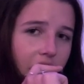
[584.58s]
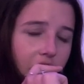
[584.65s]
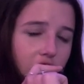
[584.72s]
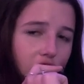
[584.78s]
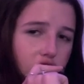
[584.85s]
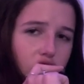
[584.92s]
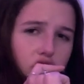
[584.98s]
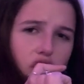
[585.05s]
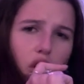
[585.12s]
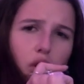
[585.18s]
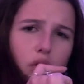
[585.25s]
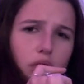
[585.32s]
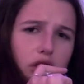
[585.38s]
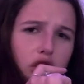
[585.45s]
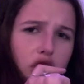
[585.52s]
is
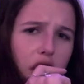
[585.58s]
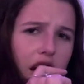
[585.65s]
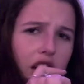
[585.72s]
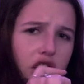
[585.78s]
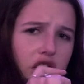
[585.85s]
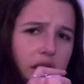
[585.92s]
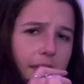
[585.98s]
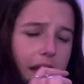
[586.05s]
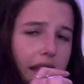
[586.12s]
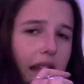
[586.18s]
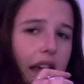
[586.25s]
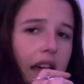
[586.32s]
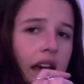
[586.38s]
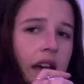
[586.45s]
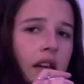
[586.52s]
so strange to me.
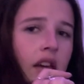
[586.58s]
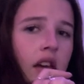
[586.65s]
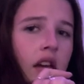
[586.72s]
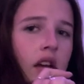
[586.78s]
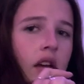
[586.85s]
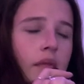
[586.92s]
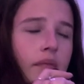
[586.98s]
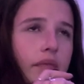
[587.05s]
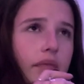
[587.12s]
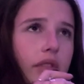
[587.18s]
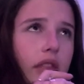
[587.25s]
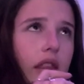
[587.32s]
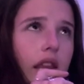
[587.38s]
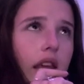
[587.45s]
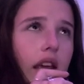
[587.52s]
Like,
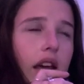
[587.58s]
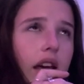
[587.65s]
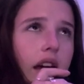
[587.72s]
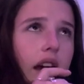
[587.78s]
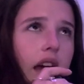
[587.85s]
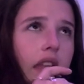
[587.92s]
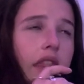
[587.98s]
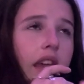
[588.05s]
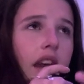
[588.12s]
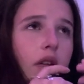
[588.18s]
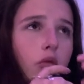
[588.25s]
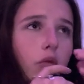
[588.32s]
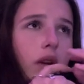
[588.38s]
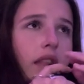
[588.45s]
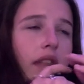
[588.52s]
and then
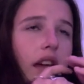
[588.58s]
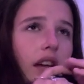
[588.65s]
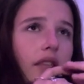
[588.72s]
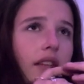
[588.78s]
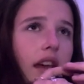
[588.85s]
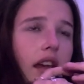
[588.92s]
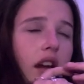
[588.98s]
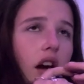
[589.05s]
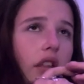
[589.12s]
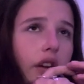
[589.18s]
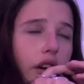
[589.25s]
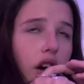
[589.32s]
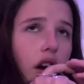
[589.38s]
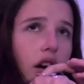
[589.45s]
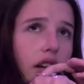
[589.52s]
we think of it in
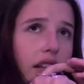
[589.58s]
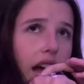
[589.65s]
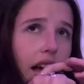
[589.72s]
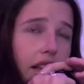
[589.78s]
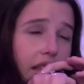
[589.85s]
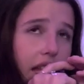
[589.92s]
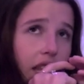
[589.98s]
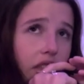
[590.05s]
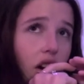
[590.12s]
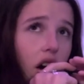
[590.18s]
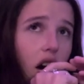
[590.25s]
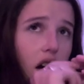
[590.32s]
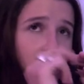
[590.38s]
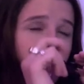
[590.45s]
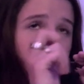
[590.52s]
other contexts, like the
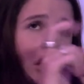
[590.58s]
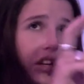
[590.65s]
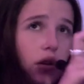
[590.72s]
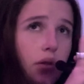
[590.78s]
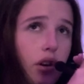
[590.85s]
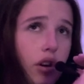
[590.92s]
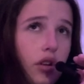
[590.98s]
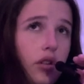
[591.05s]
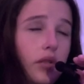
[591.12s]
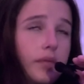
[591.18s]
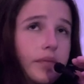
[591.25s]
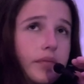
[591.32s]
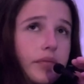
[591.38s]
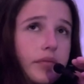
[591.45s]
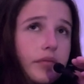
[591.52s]
hot Cheeto
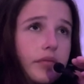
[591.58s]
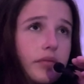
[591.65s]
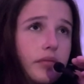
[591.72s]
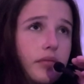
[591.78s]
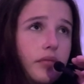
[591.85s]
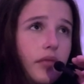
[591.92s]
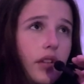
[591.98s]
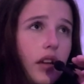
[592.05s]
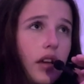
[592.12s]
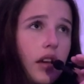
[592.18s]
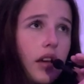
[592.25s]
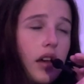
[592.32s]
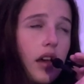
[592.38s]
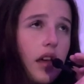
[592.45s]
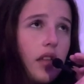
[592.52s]
girl
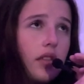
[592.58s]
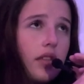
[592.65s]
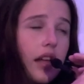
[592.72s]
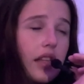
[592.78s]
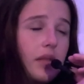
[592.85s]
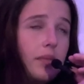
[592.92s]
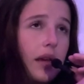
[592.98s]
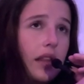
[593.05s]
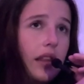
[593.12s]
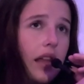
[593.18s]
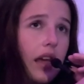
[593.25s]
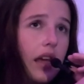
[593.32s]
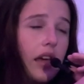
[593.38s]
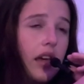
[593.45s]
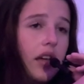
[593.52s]
that's been
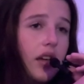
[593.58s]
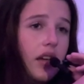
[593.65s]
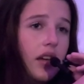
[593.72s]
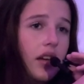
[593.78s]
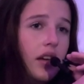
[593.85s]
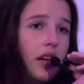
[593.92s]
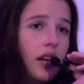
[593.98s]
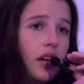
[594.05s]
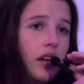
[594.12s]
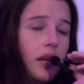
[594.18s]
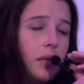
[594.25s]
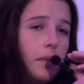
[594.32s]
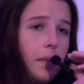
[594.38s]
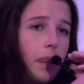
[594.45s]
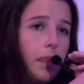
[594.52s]
like
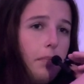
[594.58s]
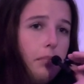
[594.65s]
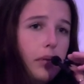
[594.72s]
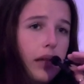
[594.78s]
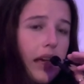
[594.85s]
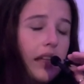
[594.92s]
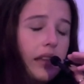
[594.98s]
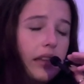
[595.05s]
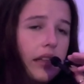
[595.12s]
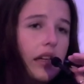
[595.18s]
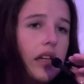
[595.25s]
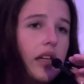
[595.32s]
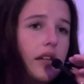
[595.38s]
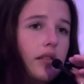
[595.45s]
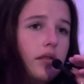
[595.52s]

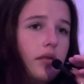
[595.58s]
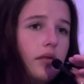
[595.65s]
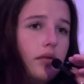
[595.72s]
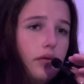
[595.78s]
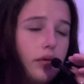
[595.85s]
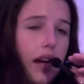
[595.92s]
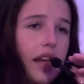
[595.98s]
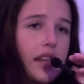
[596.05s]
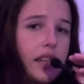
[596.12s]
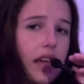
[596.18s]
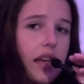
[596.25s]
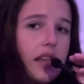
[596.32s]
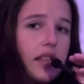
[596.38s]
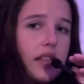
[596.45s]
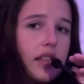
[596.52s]
blatantly
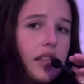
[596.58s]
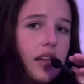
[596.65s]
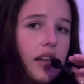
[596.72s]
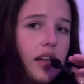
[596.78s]
racist.